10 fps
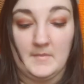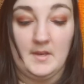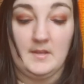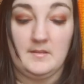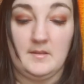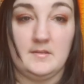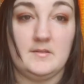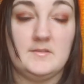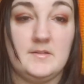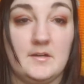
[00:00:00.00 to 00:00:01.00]
and I think
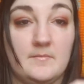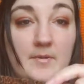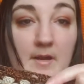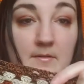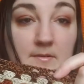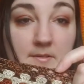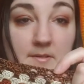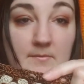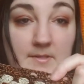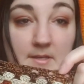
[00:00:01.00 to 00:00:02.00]
this dark brown was
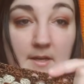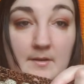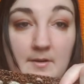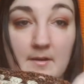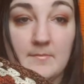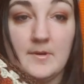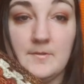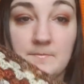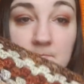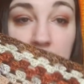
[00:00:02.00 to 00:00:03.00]
a 9 gram row.